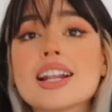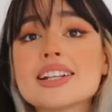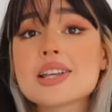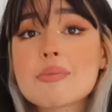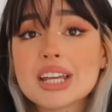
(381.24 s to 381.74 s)

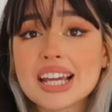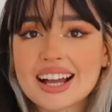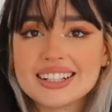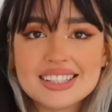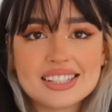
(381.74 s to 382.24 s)
And something
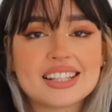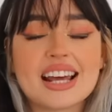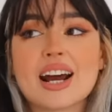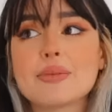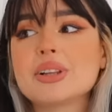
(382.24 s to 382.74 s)
else
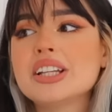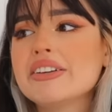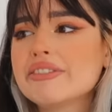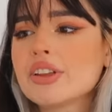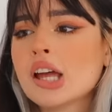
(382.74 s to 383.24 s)
that I
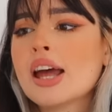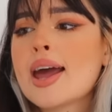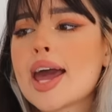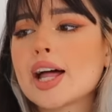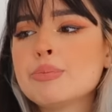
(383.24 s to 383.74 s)
believe
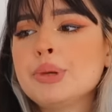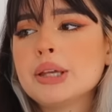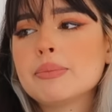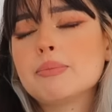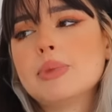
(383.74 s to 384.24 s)
helped
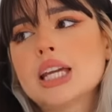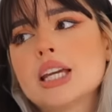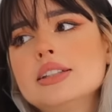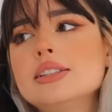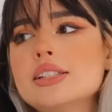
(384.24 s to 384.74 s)
me
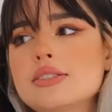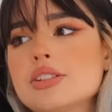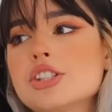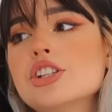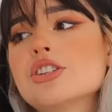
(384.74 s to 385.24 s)
making this
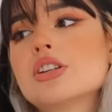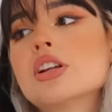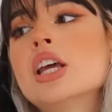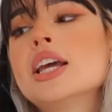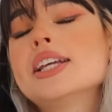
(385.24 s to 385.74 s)

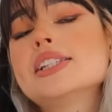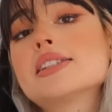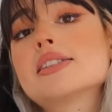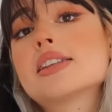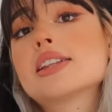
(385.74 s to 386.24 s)
decision
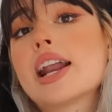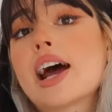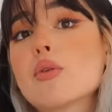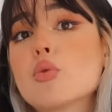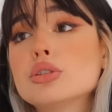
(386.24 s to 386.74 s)
is that
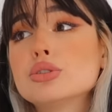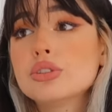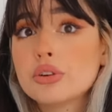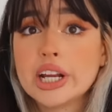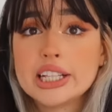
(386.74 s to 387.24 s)
I want
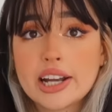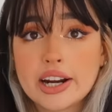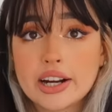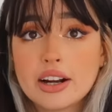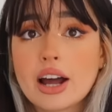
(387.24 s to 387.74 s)
to donate
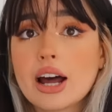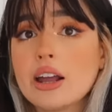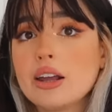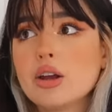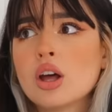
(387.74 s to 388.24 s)
hair.
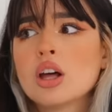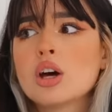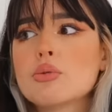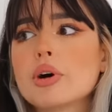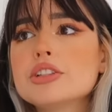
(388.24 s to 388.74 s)
I
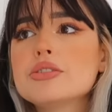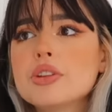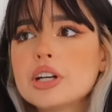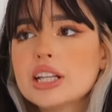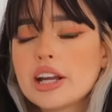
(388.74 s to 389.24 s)
wanted to
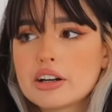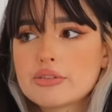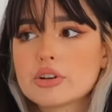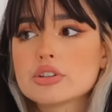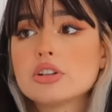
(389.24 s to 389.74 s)
donate
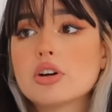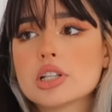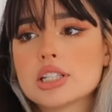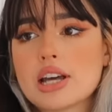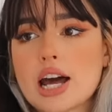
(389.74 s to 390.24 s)
hair for the
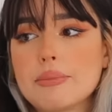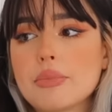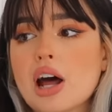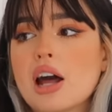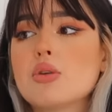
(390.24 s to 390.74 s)
longest
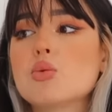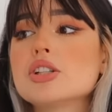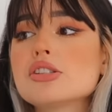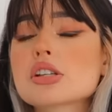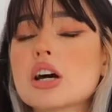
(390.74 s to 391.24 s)
time. I
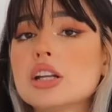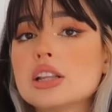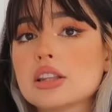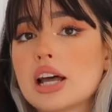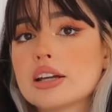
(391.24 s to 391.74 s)
once cut
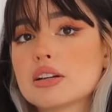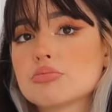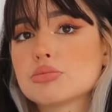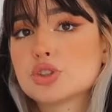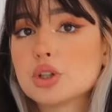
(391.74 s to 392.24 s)
it like
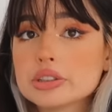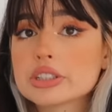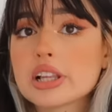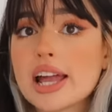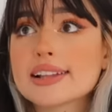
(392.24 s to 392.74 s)

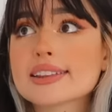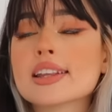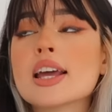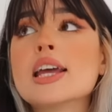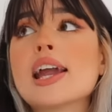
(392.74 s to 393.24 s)
shoulder length
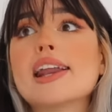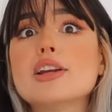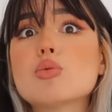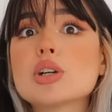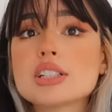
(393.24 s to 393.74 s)

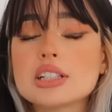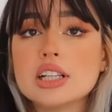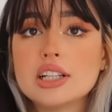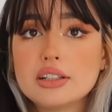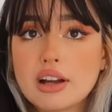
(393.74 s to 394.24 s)
and it
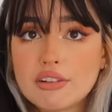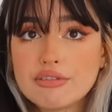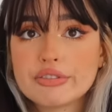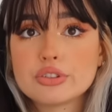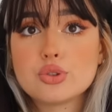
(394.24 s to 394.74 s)
wasn't
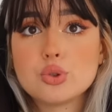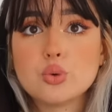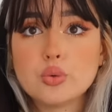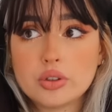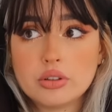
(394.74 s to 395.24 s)
enough
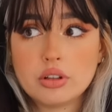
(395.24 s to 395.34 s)
to